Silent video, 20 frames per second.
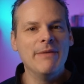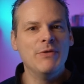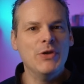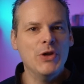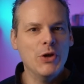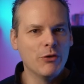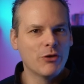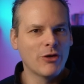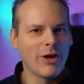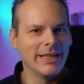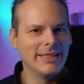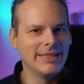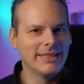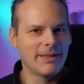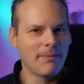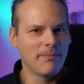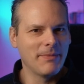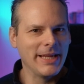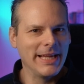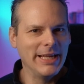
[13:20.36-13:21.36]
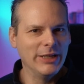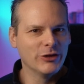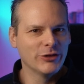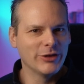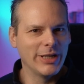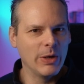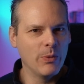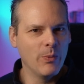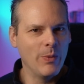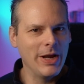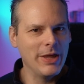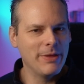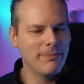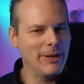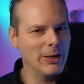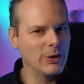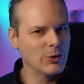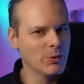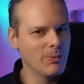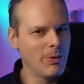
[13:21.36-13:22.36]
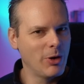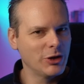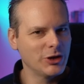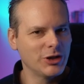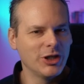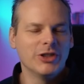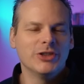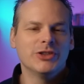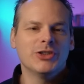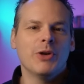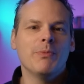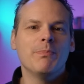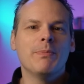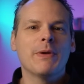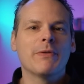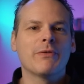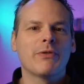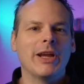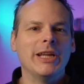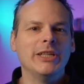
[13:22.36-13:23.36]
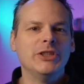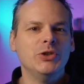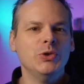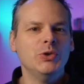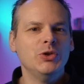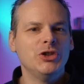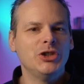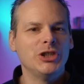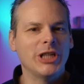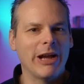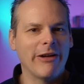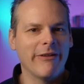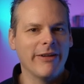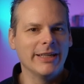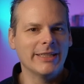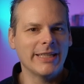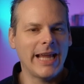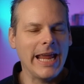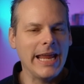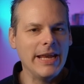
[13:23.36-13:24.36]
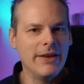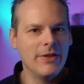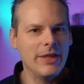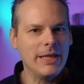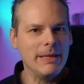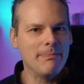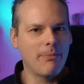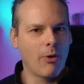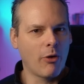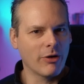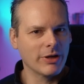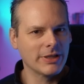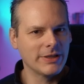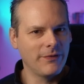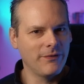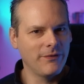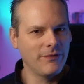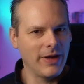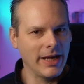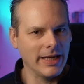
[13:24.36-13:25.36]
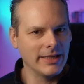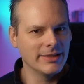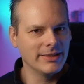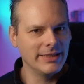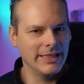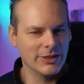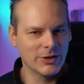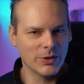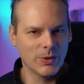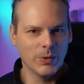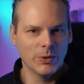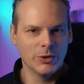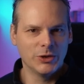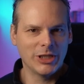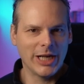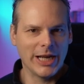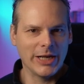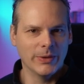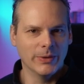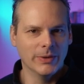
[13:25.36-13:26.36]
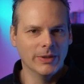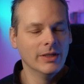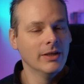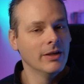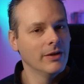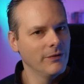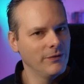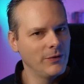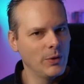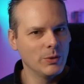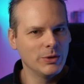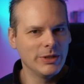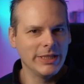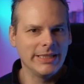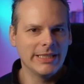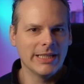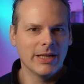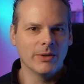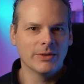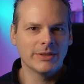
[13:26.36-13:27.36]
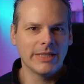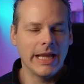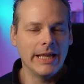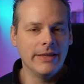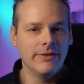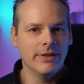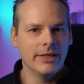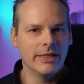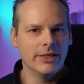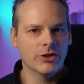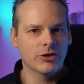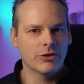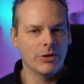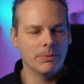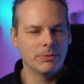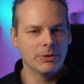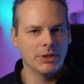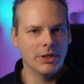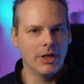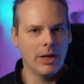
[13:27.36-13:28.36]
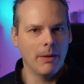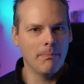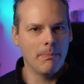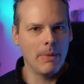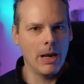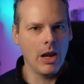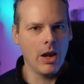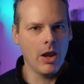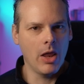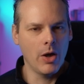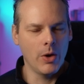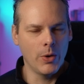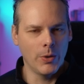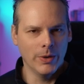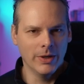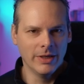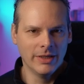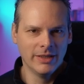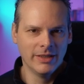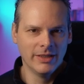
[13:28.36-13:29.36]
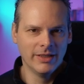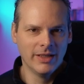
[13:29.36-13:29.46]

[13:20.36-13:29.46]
If you've created something interesting with PixelMosh, don't be afraid to share it in the Boris FX Discord channel. Full details in the description below.